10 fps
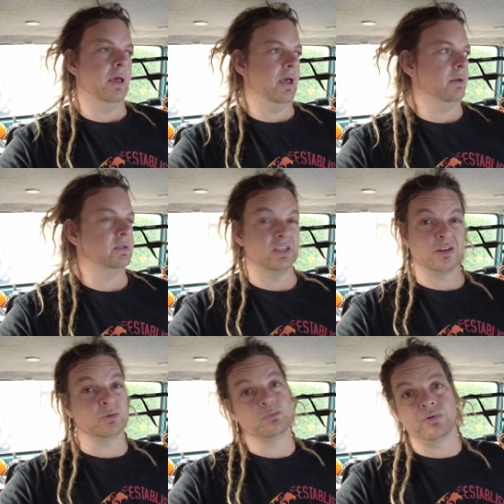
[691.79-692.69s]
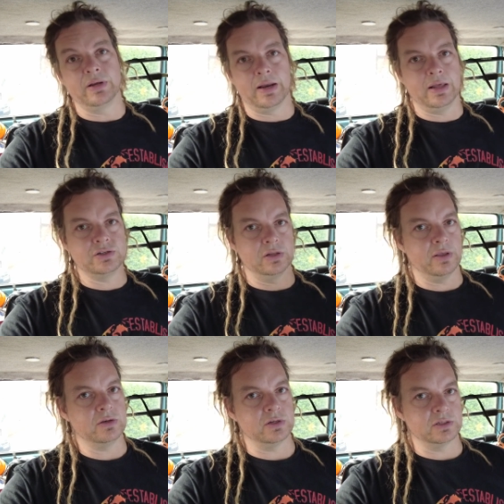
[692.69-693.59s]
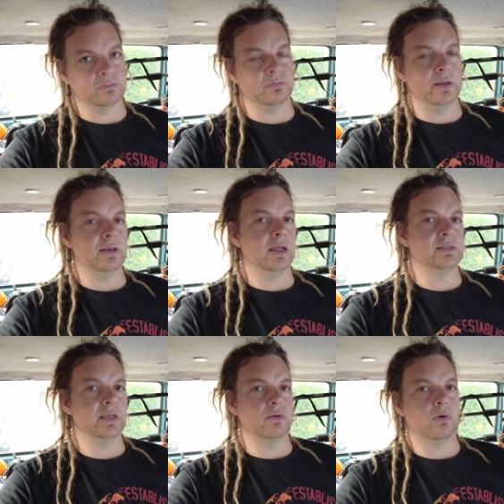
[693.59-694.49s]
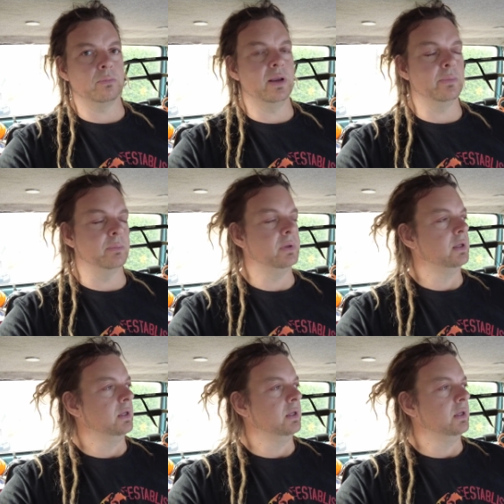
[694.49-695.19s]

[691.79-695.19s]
because uh, it stops pre detonation in the engine, it's 98 RON minimum.